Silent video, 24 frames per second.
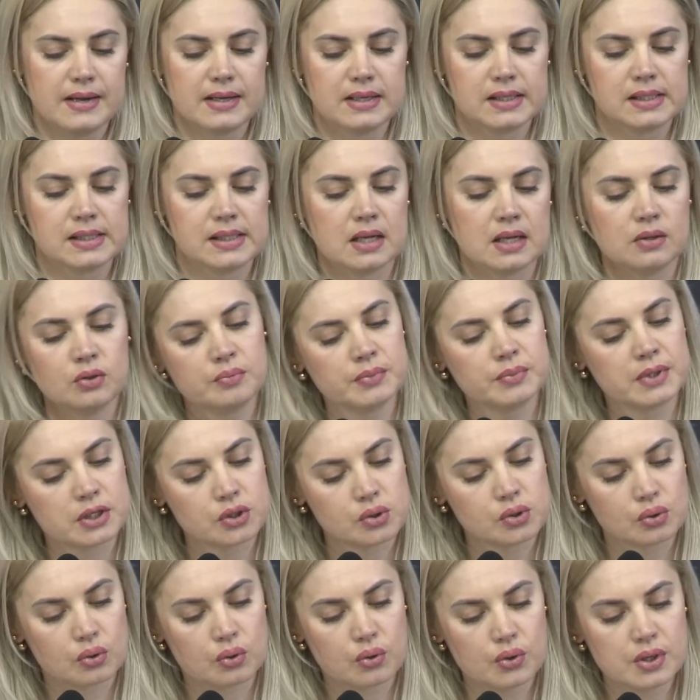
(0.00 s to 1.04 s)
And
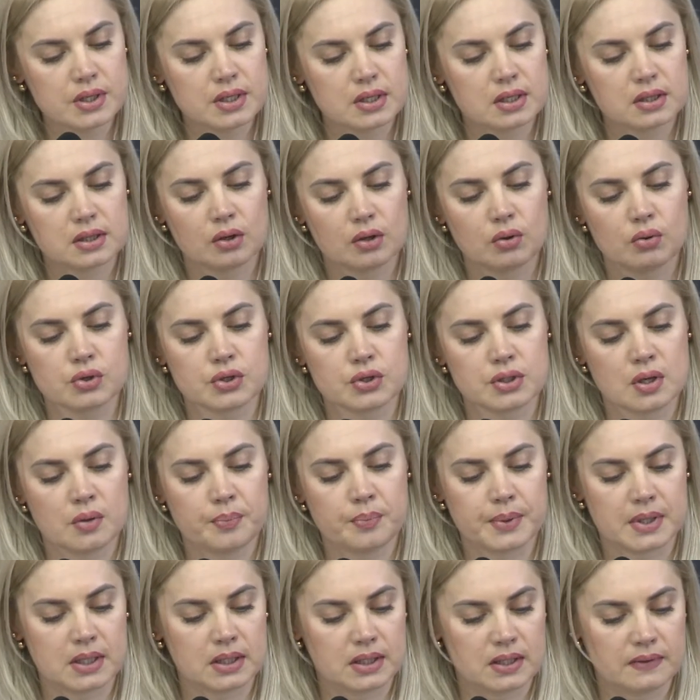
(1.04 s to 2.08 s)
our priority is the
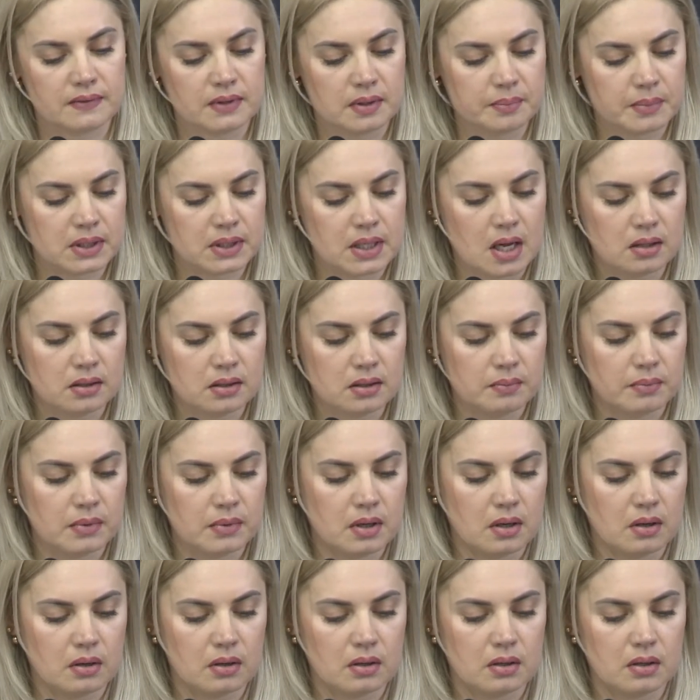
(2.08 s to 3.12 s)
adoption
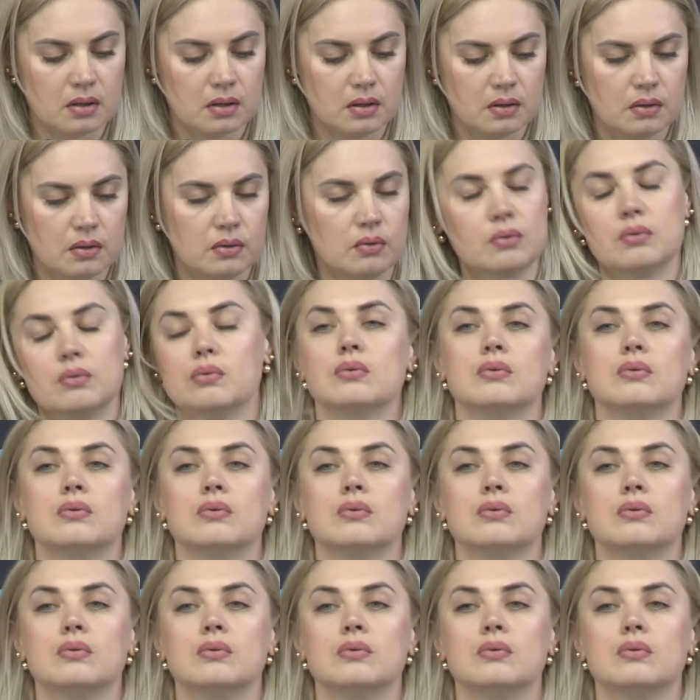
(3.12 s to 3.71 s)
of such